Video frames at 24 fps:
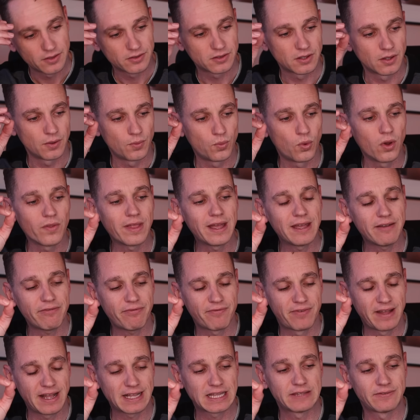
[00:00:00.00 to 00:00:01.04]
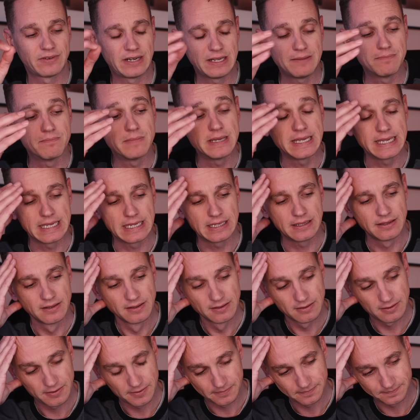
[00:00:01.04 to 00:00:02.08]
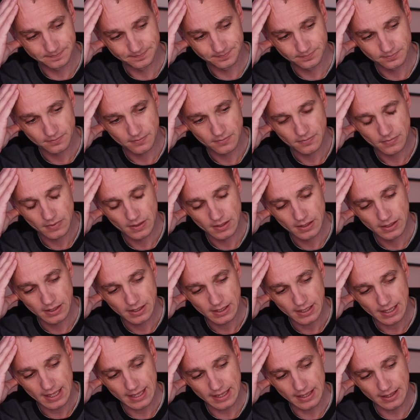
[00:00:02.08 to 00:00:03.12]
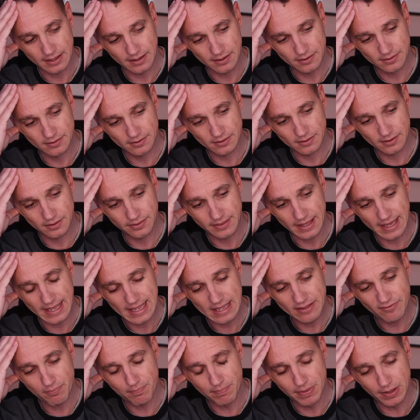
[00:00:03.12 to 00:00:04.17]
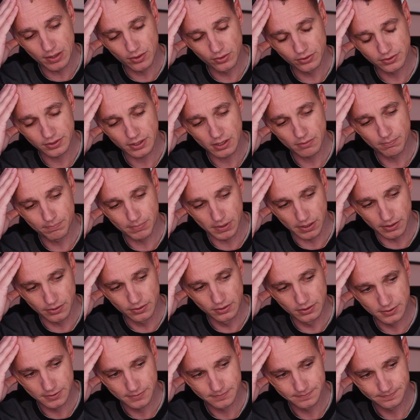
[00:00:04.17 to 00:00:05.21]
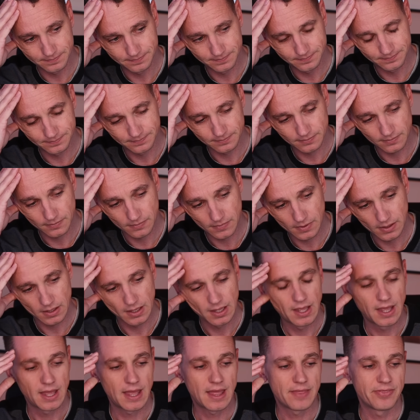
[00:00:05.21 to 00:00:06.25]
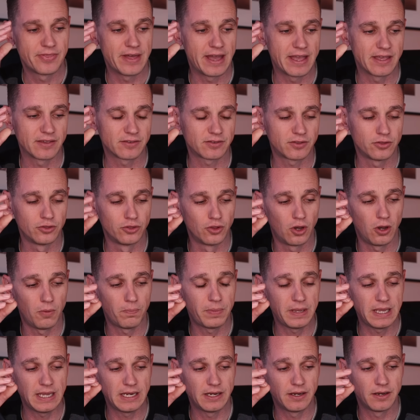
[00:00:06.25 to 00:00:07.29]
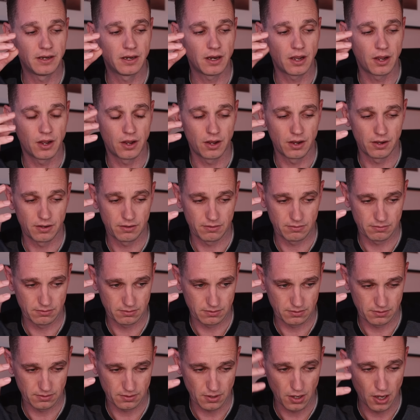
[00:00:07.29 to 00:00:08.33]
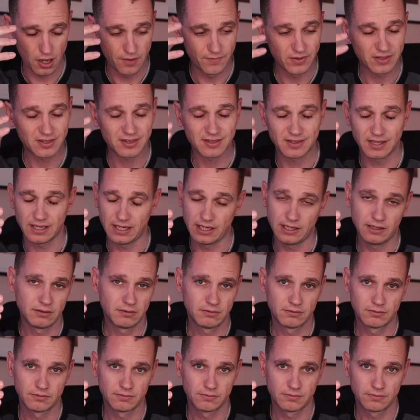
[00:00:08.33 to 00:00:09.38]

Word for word: So what that effectively means is they've built a boat that's not been overseen